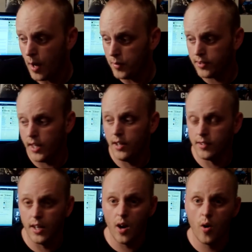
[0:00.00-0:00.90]
I'm just saying
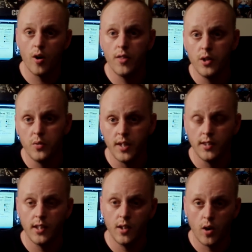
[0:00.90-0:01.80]
it's a lot harder than you
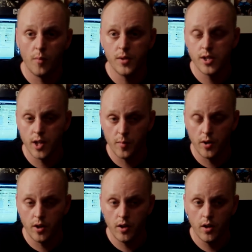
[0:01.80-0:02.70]
think to get on
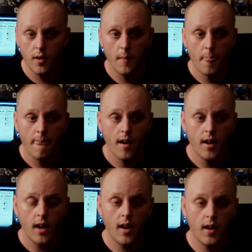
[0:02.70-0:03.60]
Machinima.
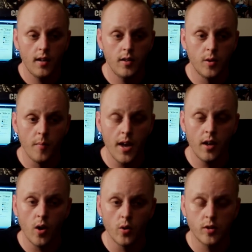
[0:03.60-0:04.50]
And your
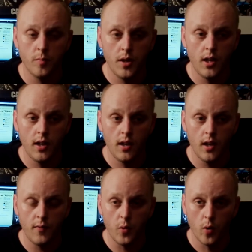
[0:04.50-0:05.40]
main goal should
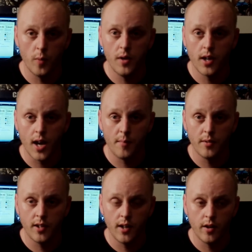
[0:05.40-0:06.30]
be, if you want to be a
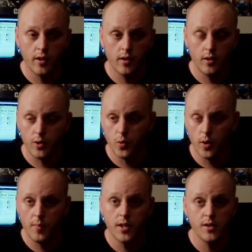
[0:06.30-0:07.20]
commentator, you're
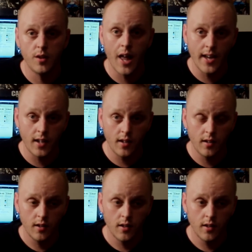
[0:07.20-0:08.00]
doing it because you like it.